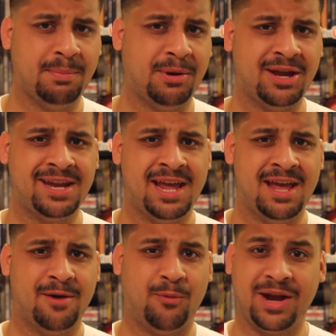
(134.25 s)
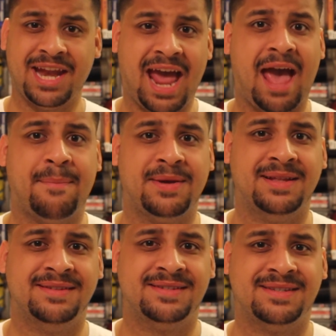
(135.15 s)
But when it
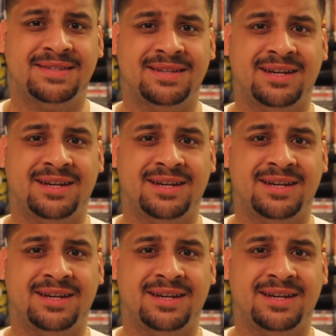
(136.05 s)
happens,